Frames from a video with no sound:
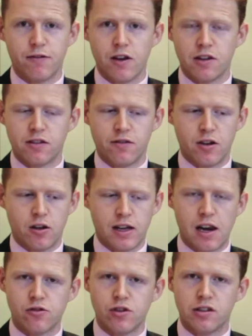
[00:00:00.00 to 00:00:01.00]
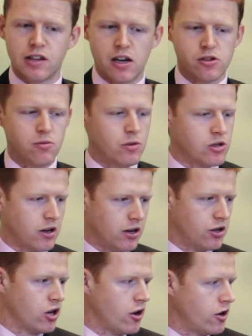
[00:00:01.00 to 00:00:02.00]
first of our gallantry section, which I'm
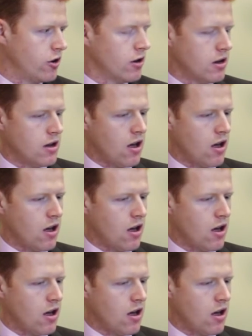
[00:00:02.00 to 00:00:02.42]
going to show you.